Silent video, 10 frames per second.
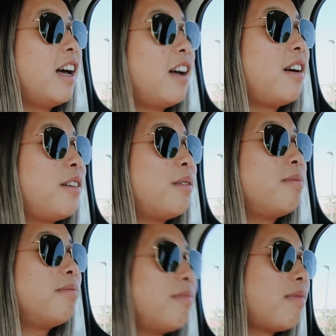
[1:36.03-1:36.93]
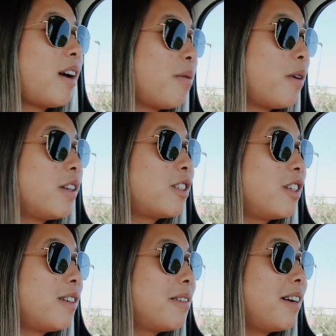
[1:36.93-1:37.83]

I want to,